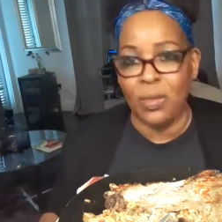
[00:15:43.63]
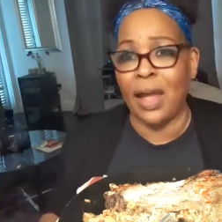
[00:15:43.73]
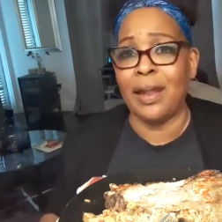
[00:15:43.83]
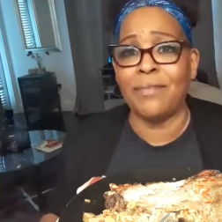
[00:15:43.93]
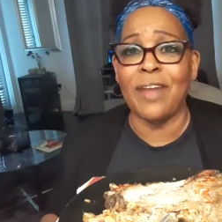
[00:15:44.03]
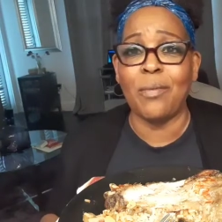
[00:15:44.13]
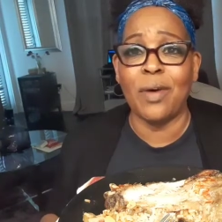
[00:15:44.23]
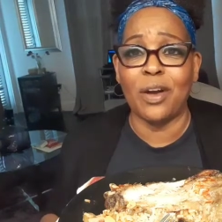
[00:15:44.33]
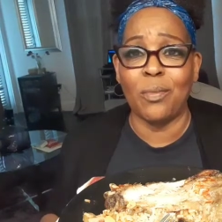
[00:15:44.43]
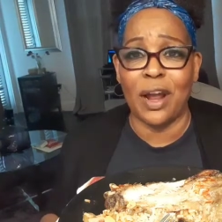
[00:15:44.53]
I after
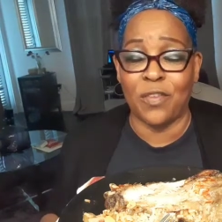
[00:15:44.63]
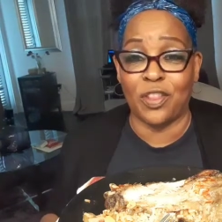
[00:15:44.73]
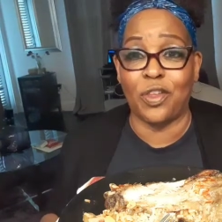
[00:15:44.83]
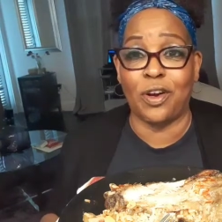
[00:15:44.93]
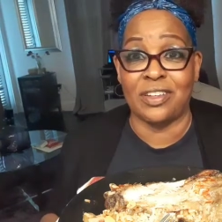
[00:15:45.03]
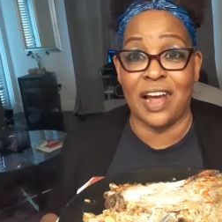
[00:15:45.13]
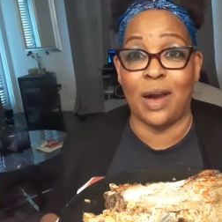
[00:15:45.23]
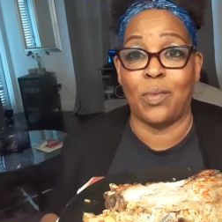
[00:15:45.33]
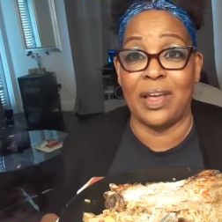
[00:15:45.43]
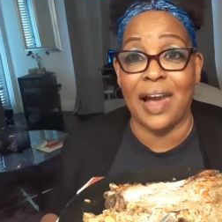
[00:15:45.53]
I read it for the third
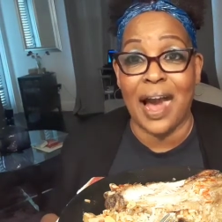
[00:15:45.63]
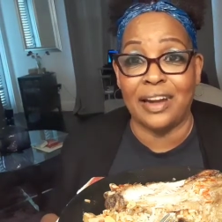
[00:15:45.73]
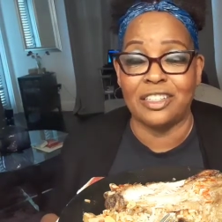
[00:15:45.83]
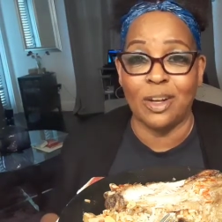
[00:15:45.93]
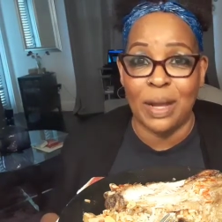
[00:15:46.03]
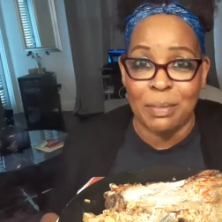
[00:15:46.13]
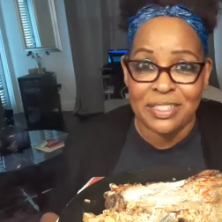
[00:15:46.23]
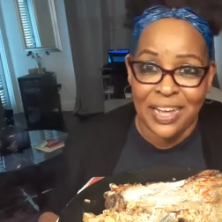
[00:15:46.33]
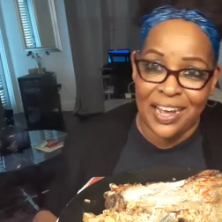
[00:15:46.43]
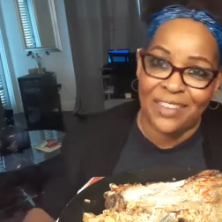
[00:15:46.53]
time, we got it. So let me
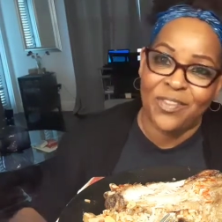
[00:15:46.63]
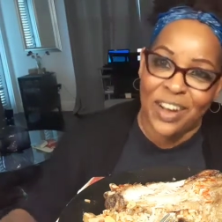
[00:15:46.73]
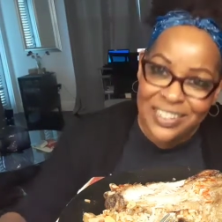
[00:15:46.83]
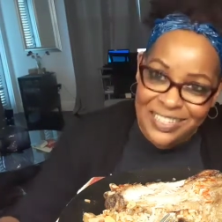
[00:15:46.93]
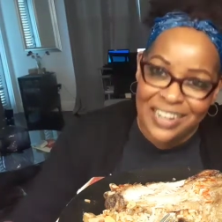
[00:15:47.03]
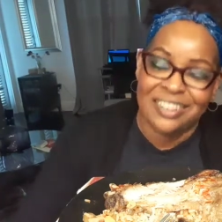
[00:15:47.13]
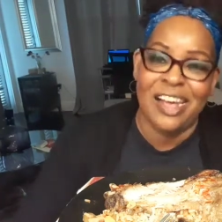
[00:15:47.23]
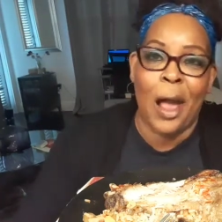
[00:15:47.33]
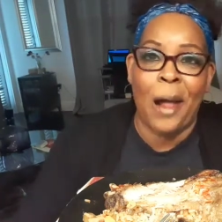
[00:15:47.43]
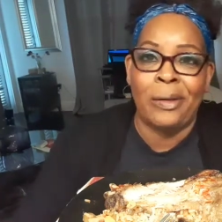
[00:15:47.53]
say it for a second
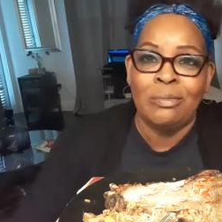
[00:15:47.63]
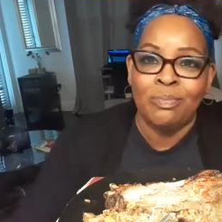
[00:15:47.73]
time.